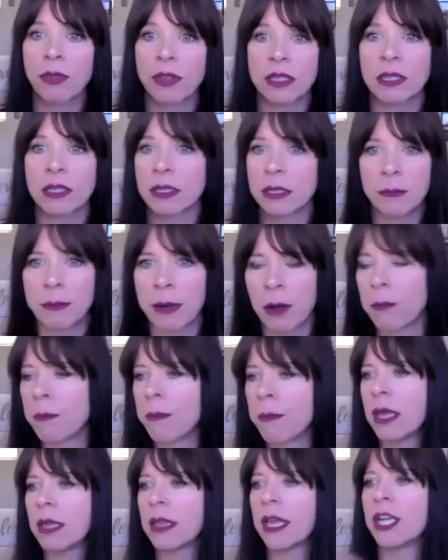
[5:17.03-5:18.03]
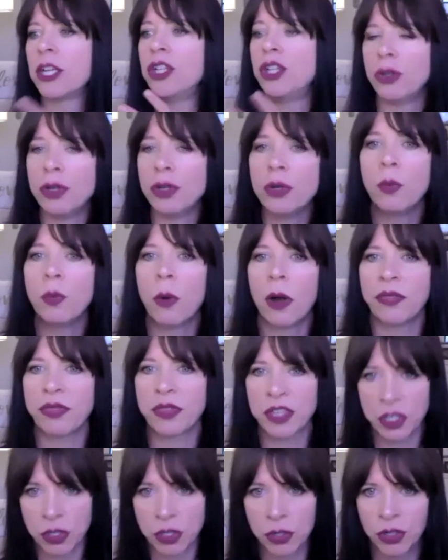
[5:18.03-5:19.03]
This isn't about me. Like, do you want
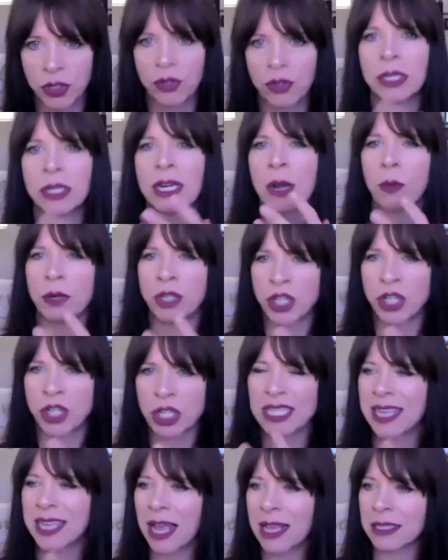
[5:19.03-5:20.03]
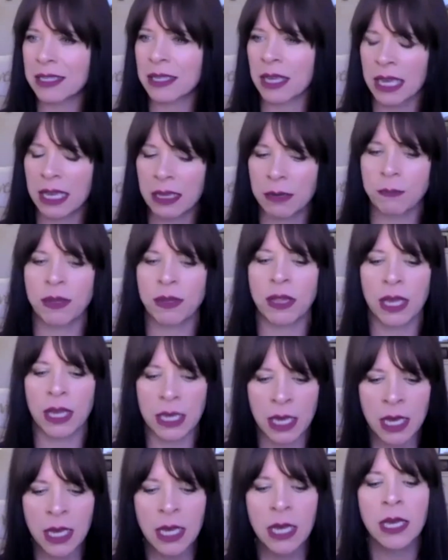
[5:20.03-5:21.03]
this surgery? And I would just sense like, he'd be like,
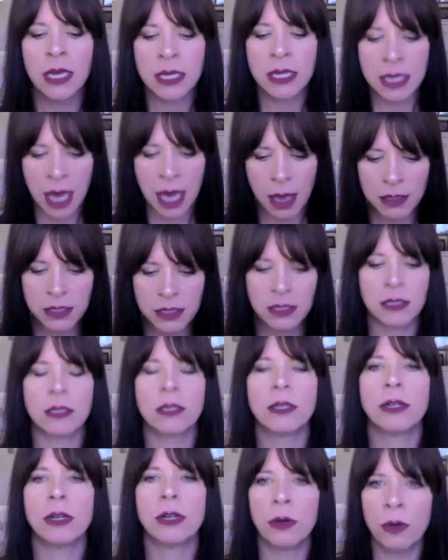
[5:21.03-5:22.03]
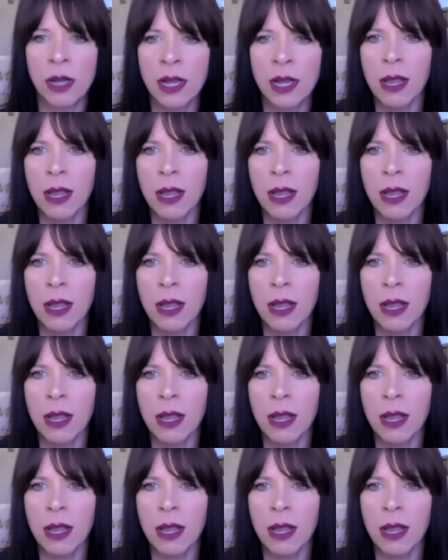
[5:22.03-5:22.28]
yes, you know,